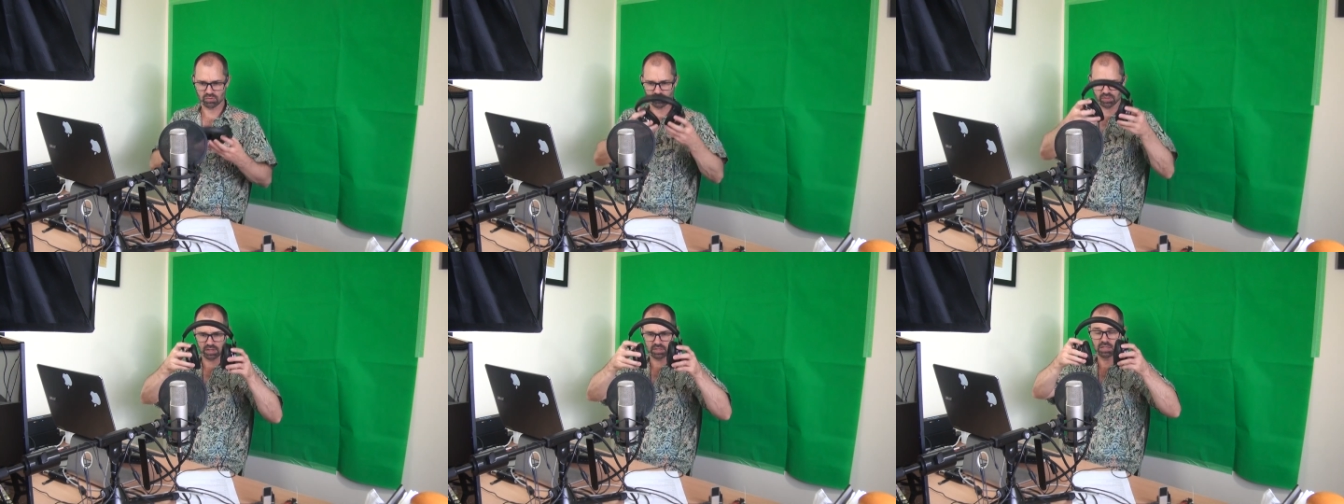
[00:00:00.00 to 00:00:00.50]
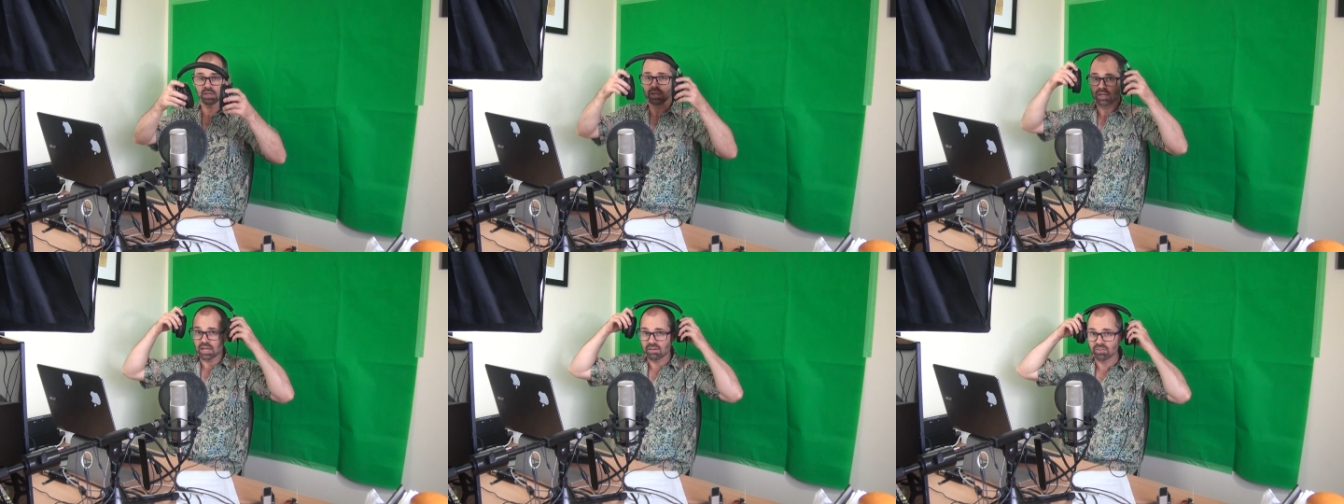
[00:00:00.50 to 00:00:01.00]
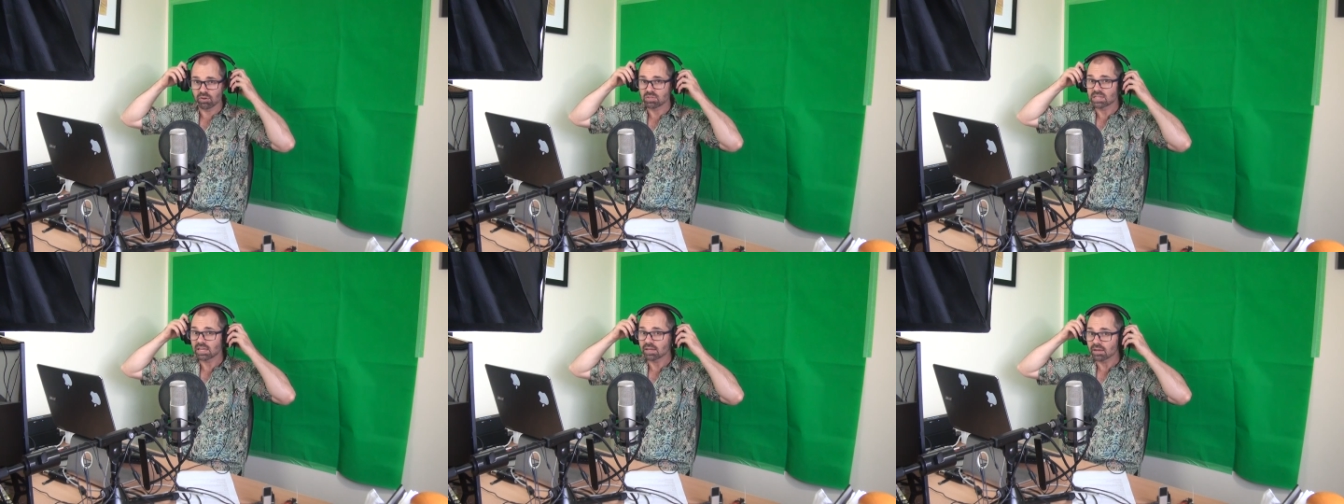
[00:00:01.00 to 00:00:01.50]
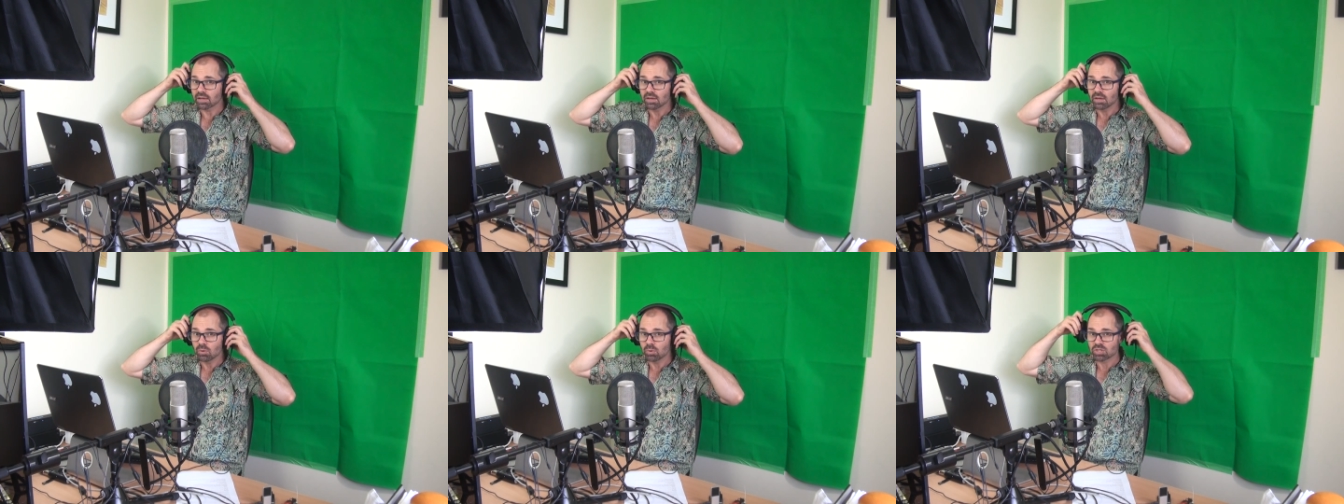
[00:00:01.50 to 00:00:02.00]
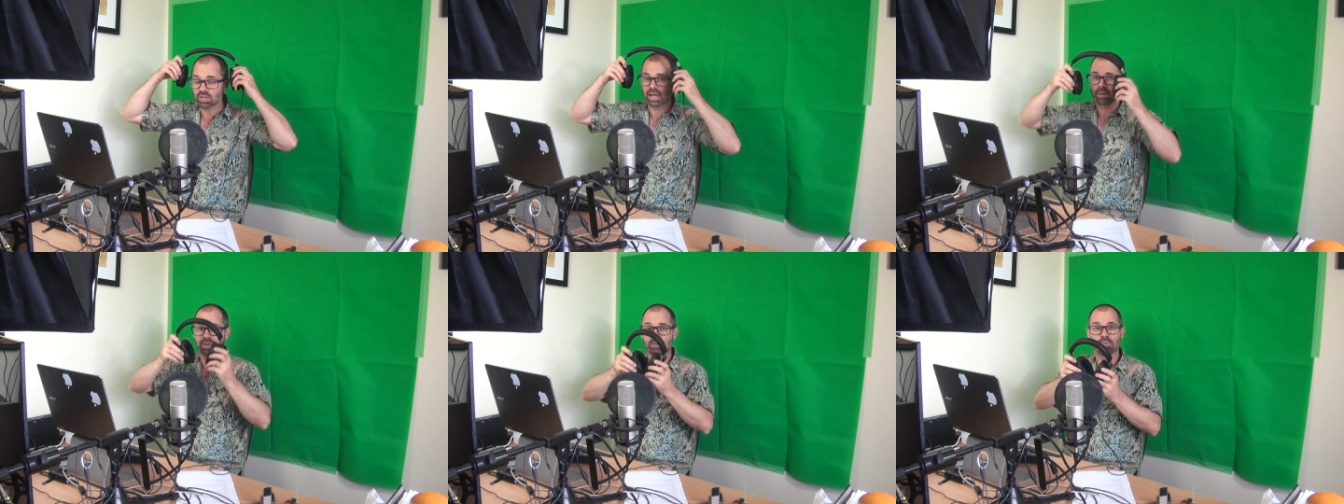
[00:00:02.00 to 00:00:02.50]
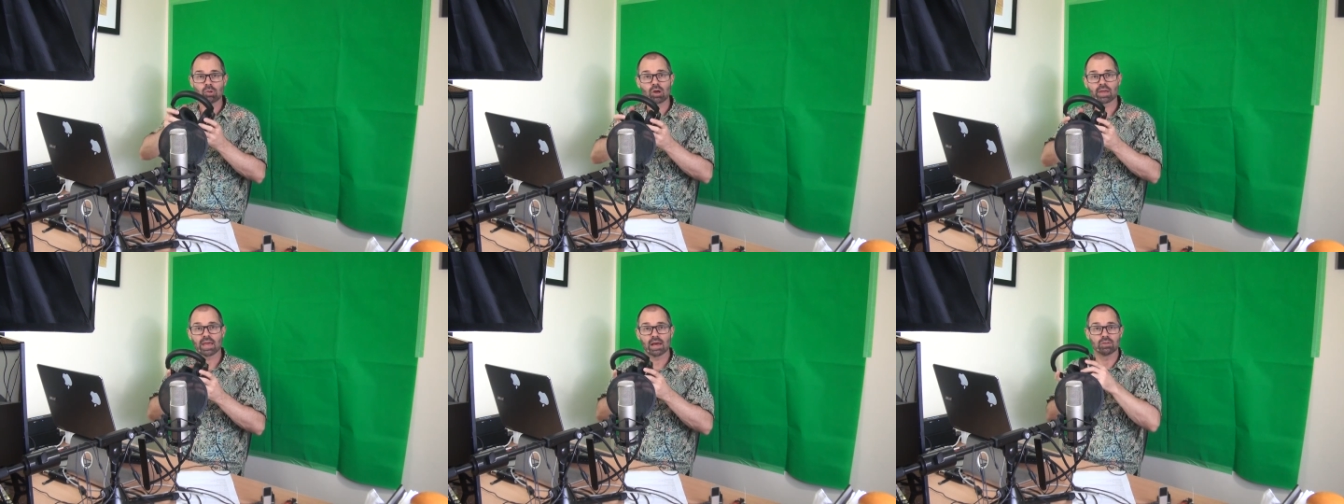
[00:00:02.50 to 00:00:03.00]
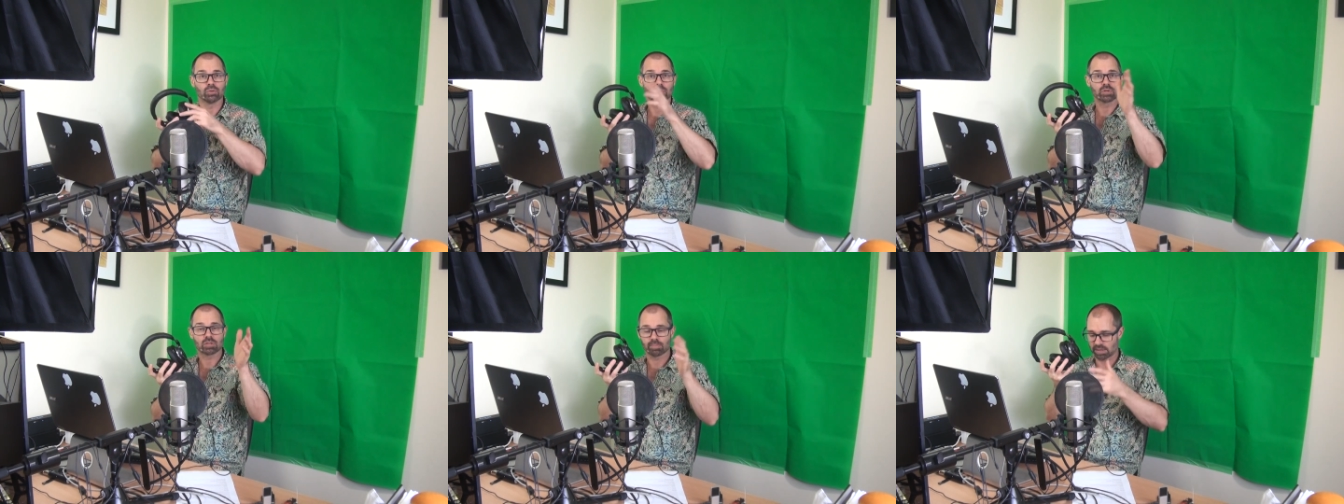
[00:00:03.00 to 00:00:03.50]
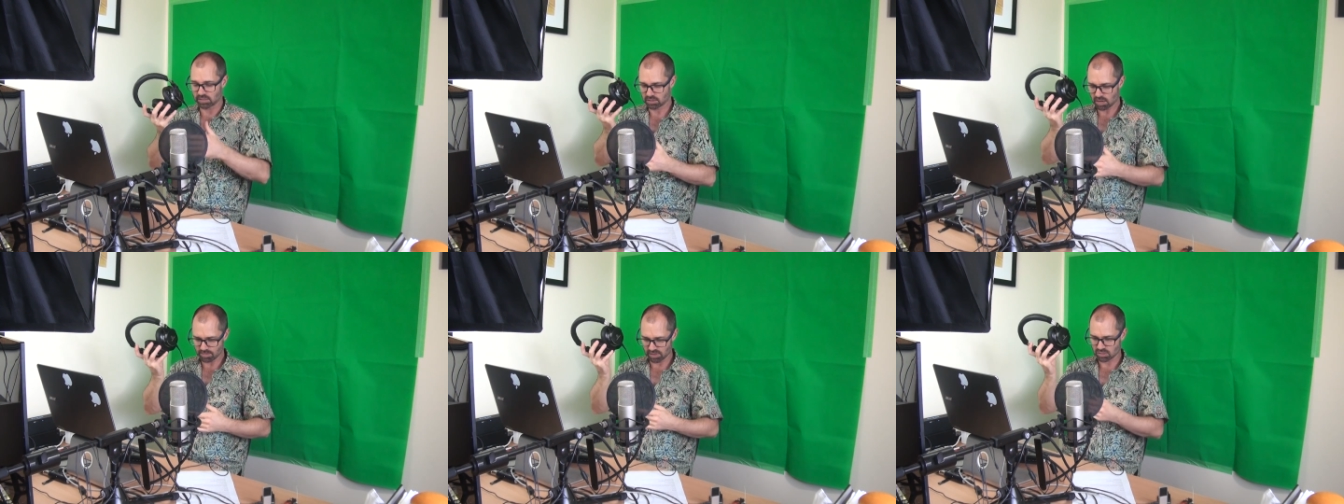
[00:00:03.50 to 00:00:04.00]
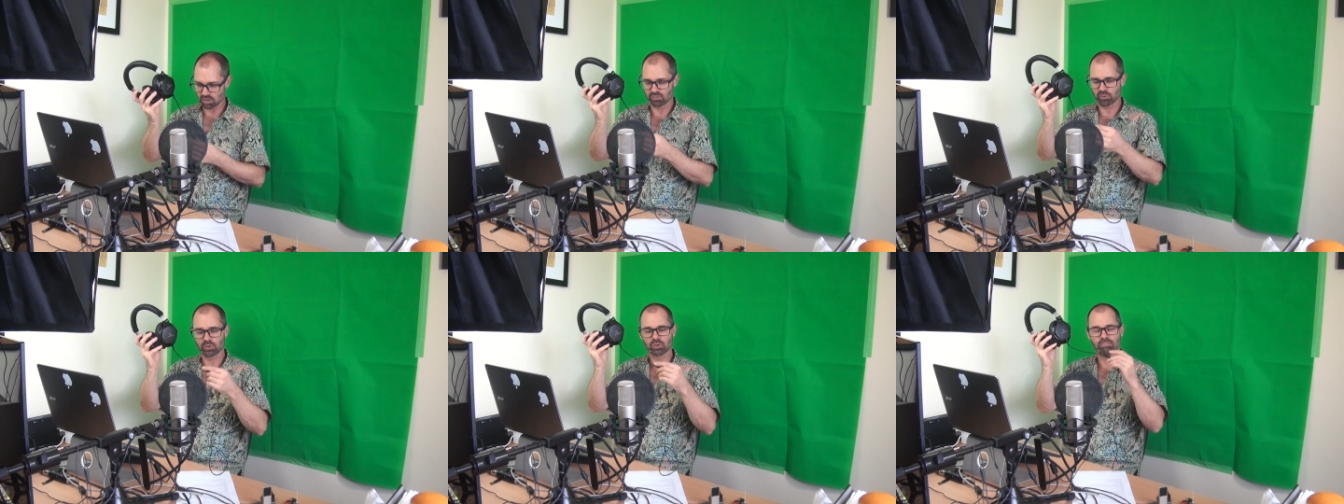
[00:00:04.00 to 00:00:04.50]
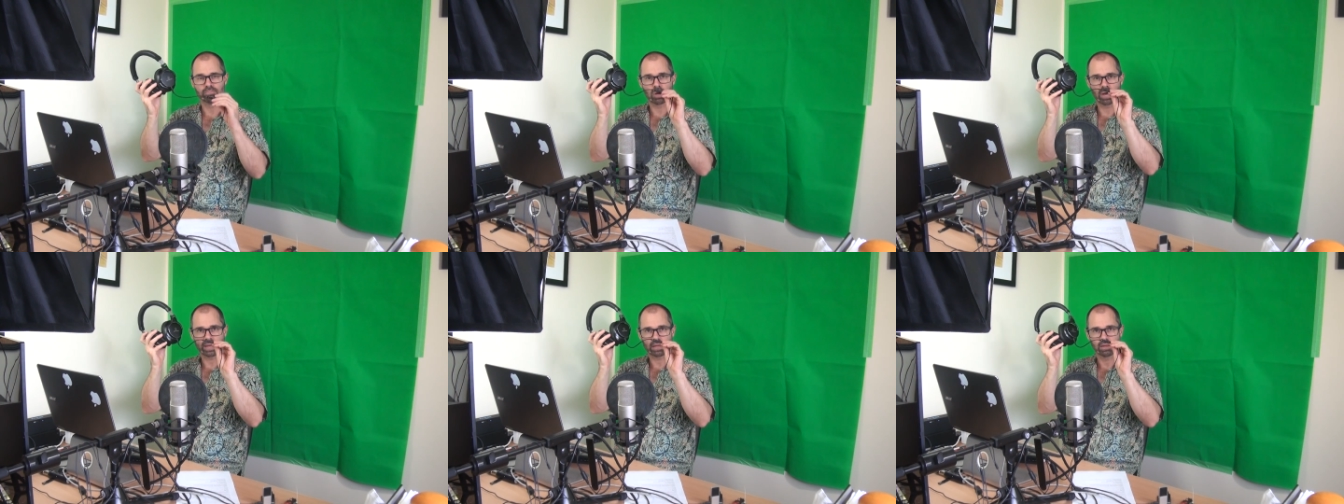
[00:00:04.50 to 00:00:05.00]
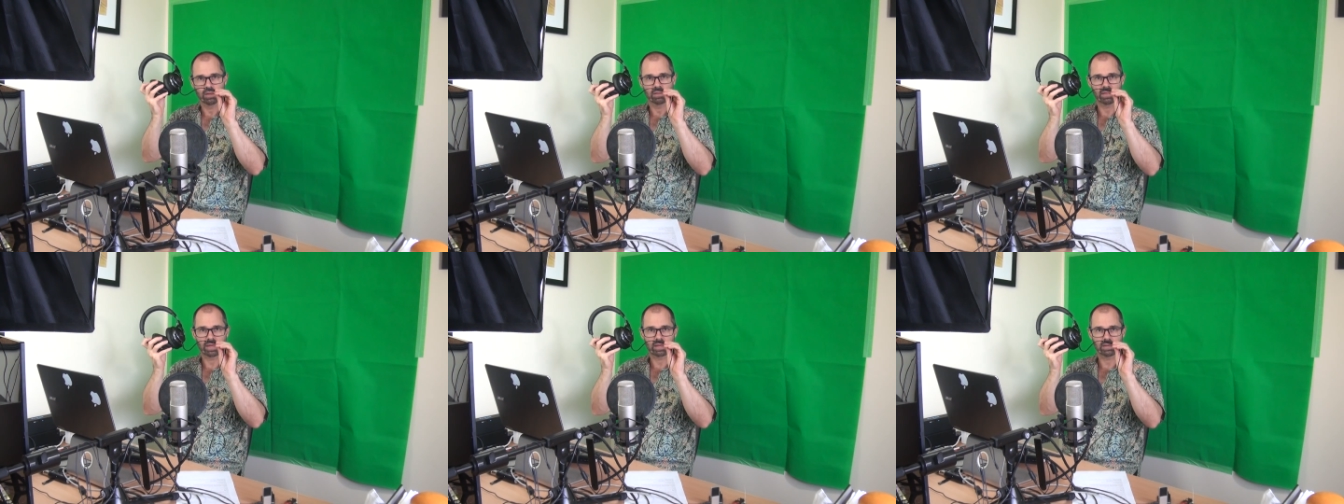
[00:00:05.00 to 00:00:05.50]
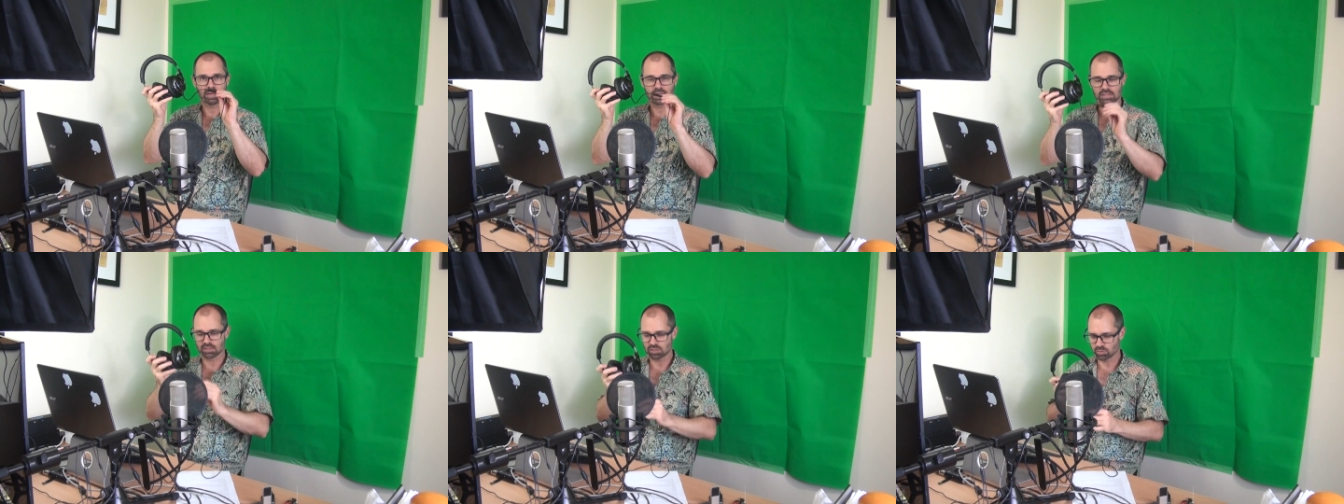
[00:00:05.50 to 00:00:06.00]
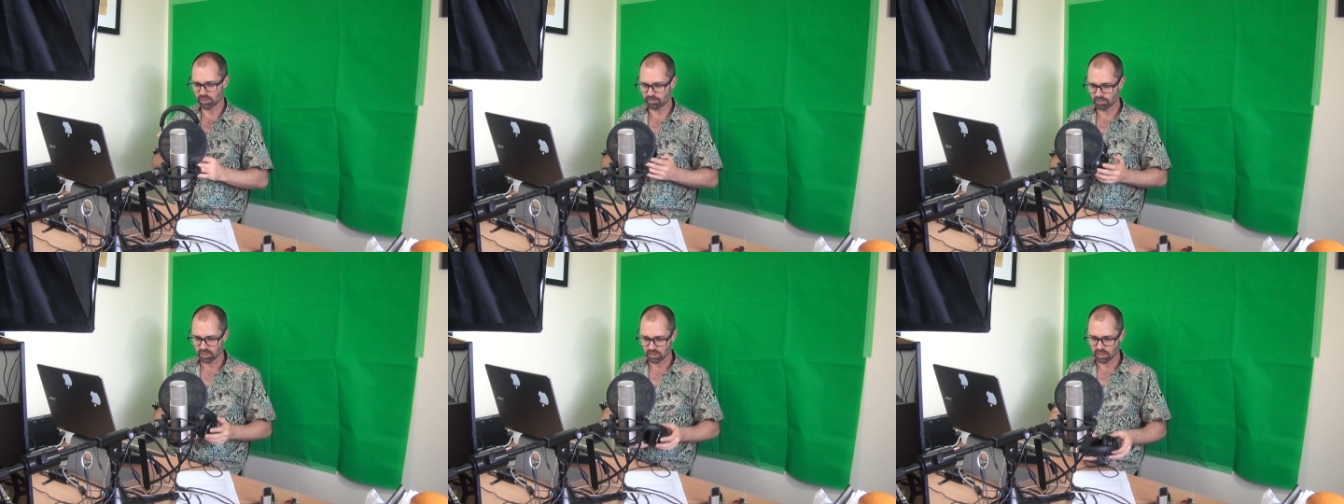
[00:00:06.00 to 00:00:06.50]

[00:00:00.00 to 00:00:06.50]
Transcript: I've got these headphones here, which allow me to block out noise from outside, but it's got a very good mic that connects into it.